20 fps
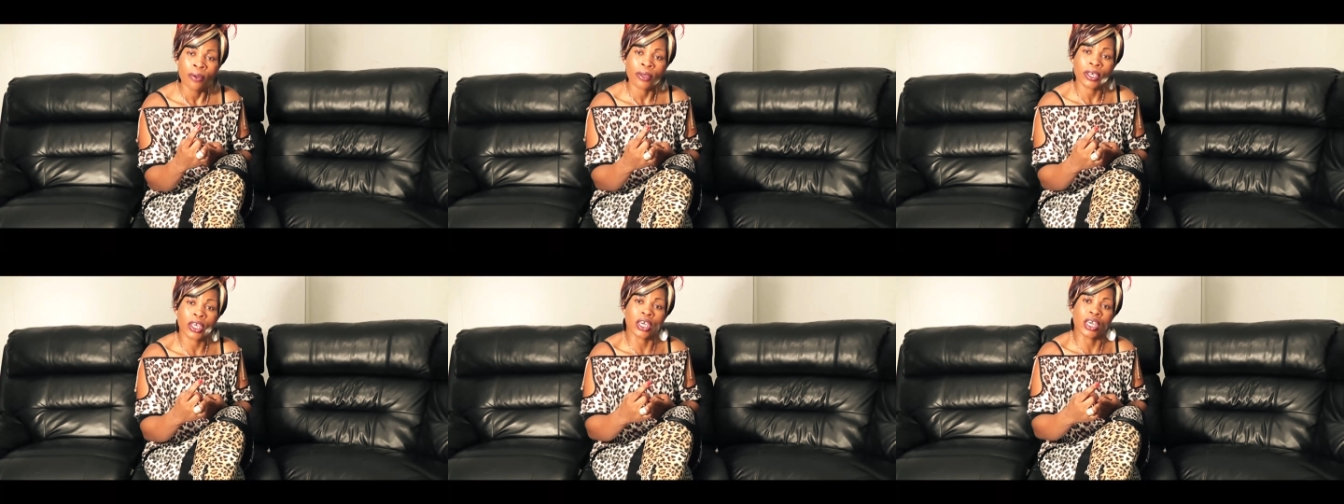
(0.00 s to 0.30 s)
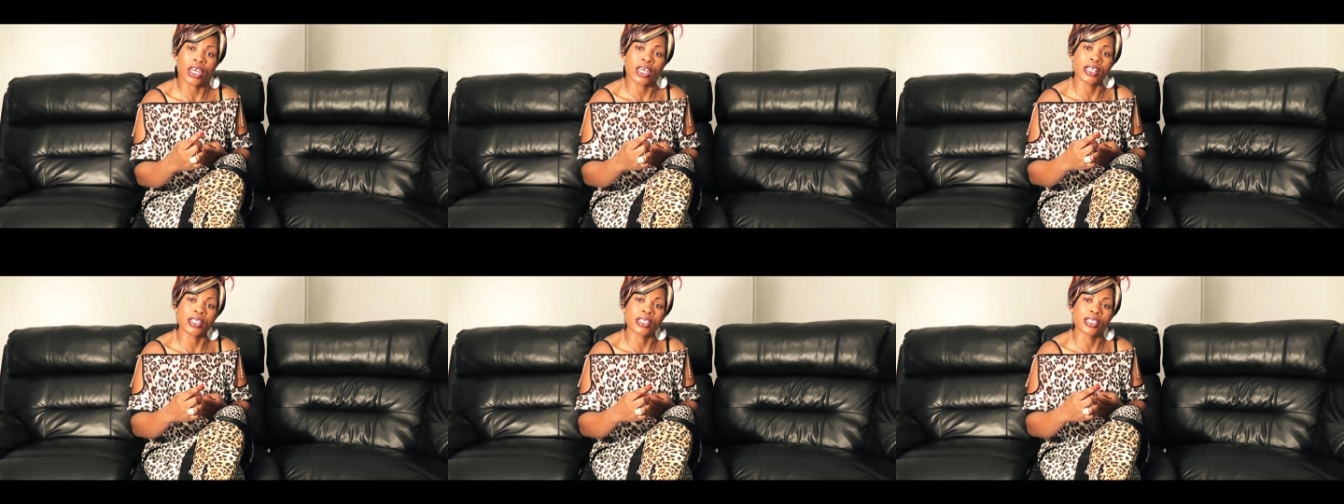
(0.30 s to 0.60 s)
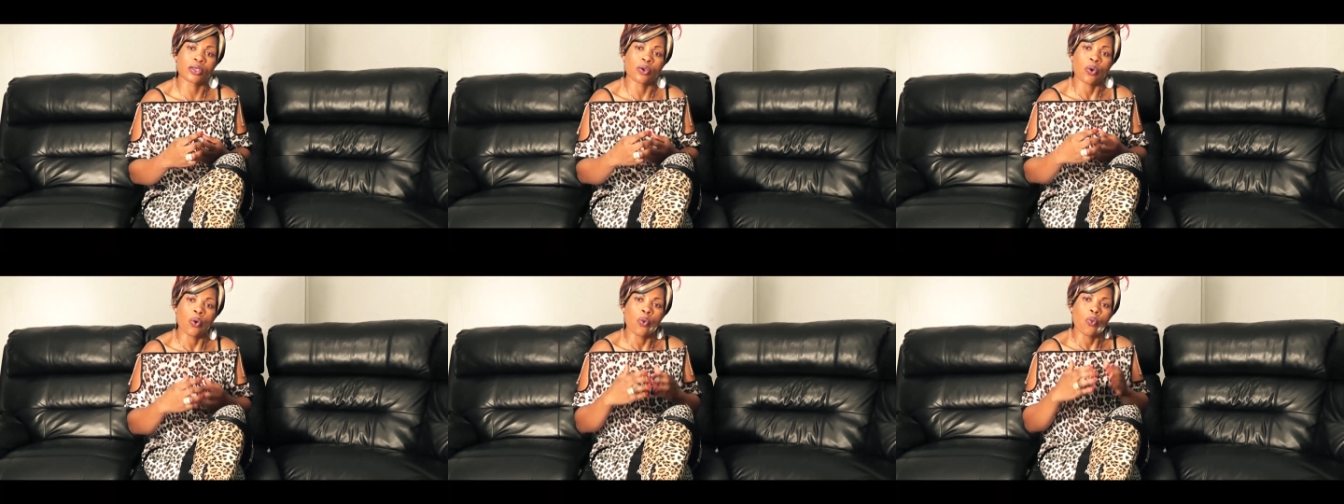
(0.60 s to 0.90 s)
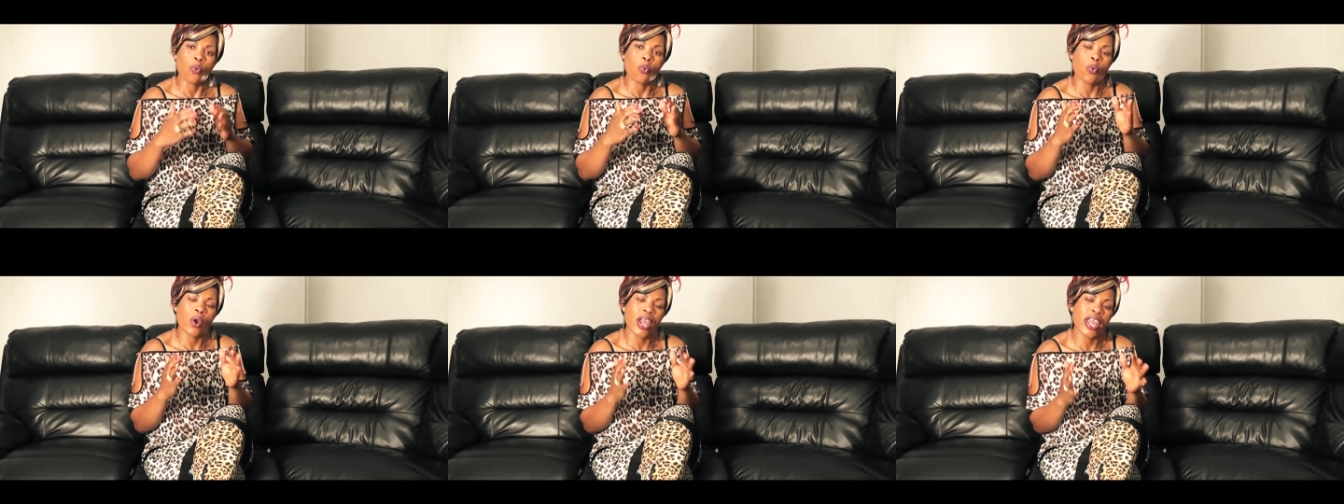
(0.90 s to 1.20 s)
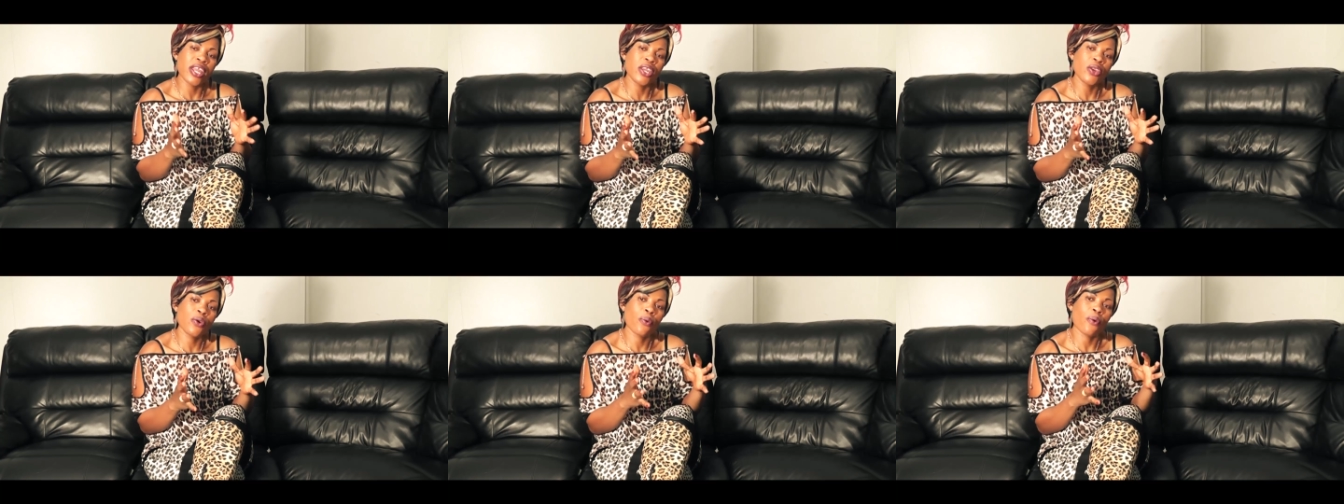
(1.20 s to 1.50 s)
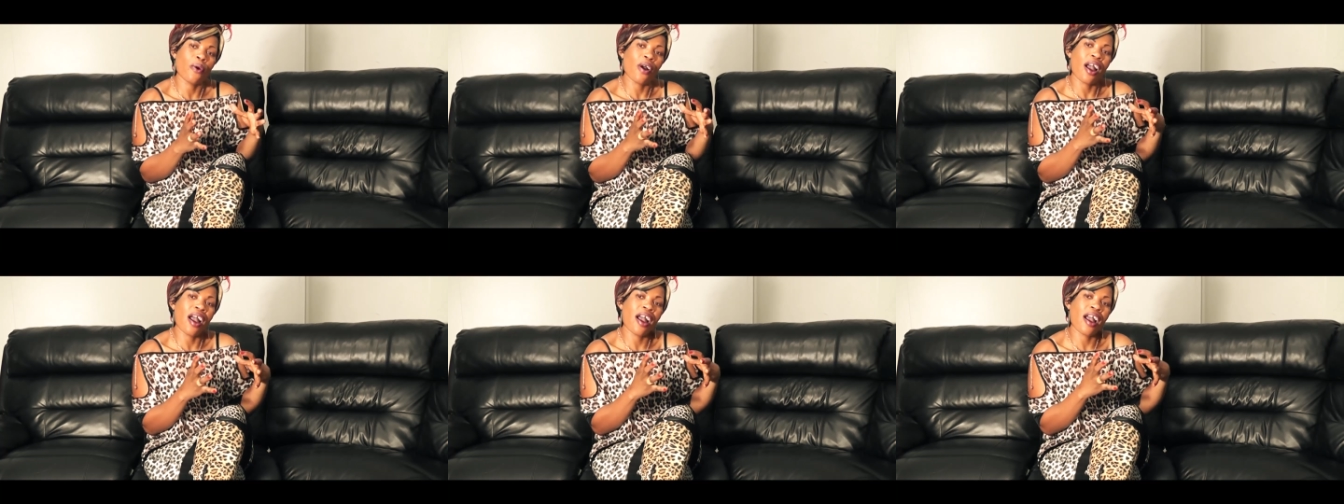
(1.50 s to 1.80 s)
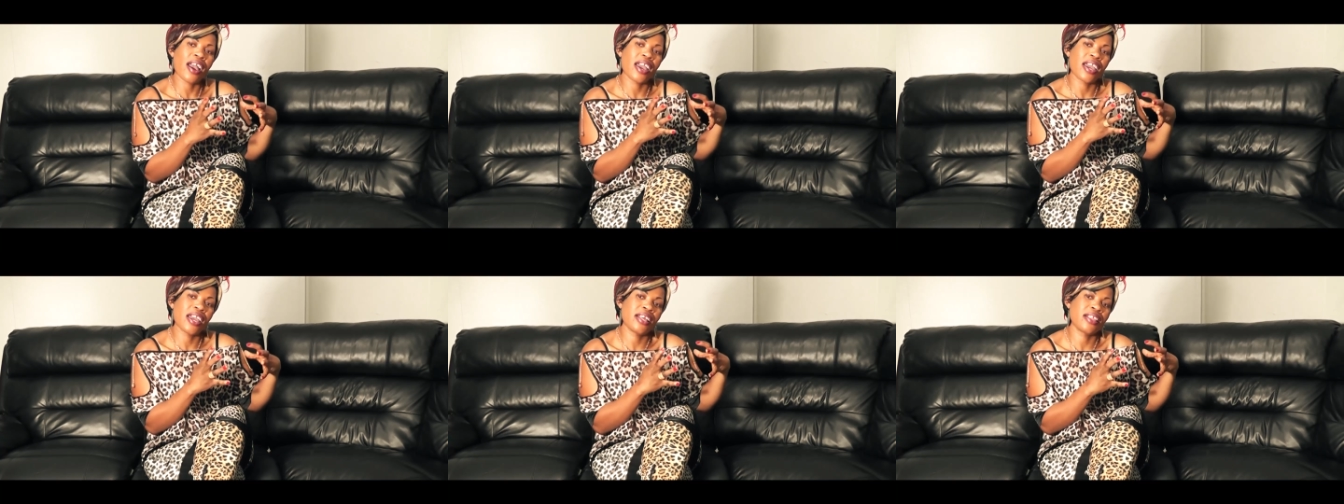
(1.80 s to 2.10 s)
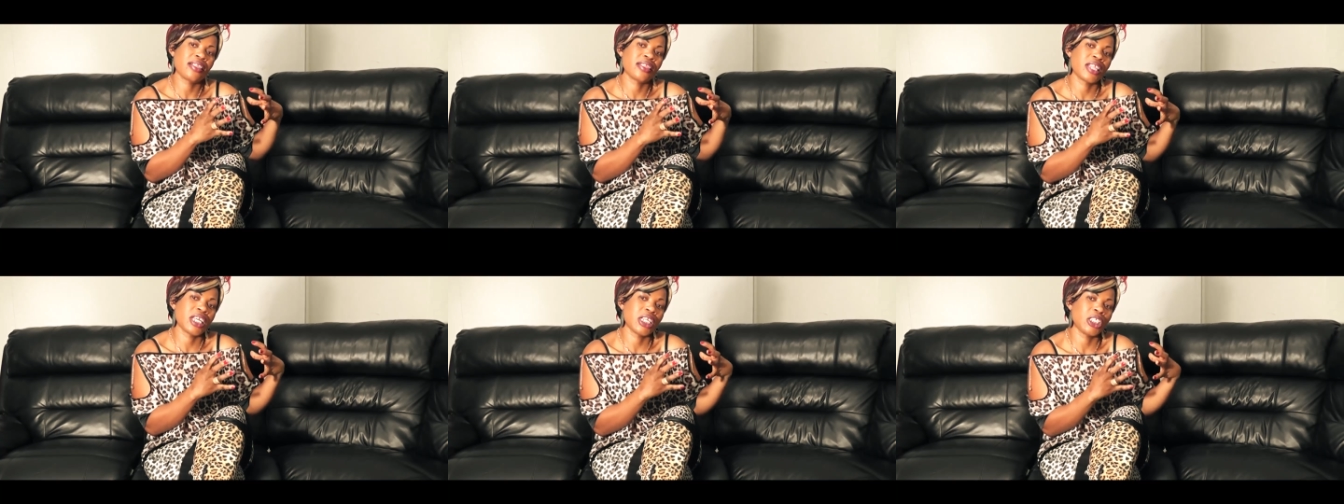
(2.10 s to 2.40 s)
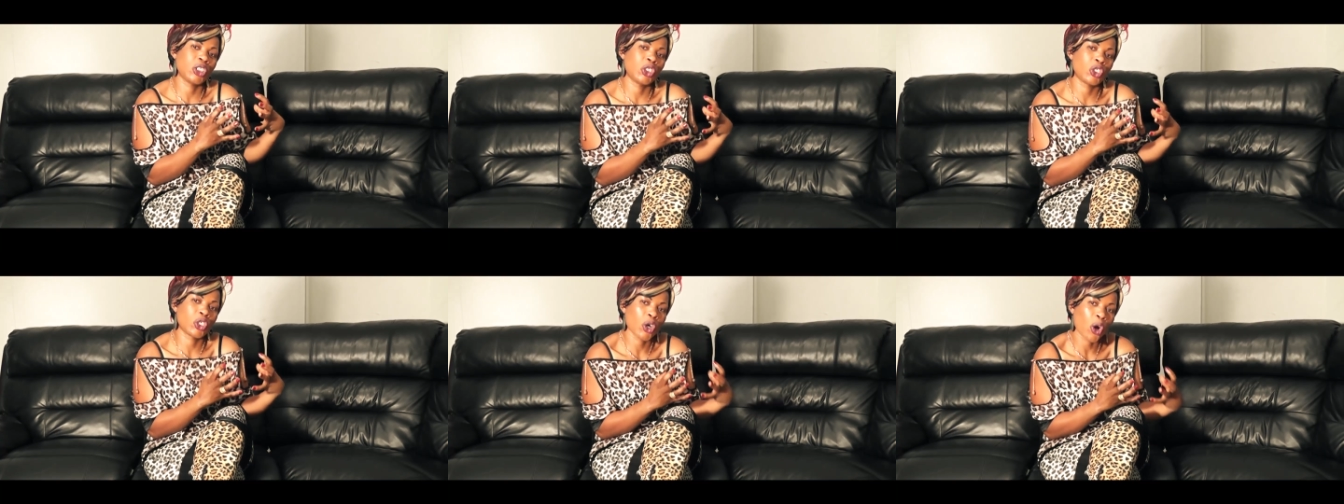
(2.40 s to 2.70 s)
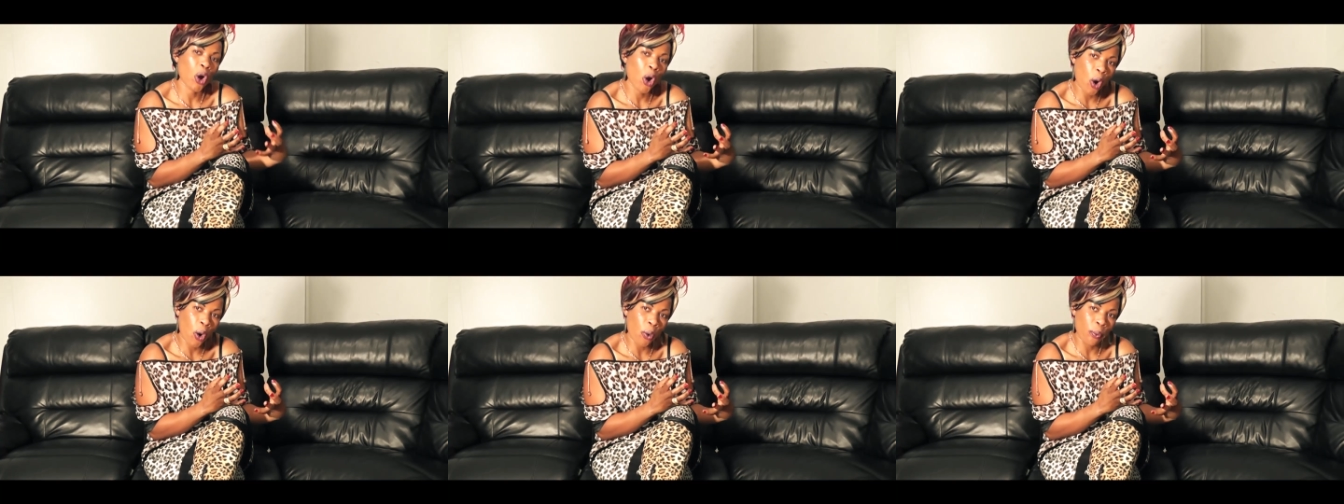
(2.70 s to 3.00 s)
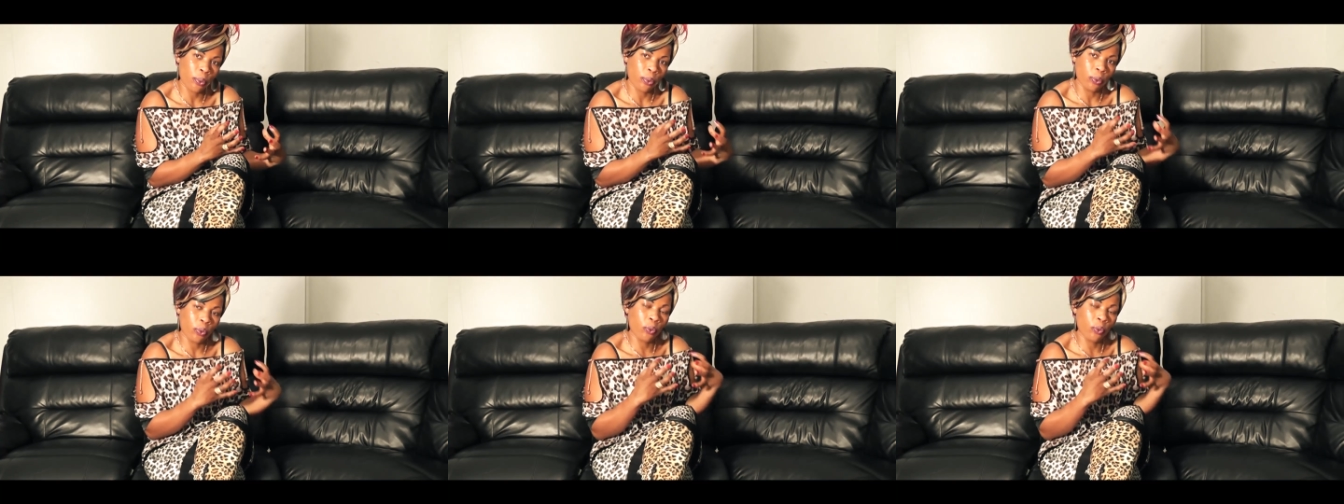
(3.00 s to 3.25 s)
because when you are in the job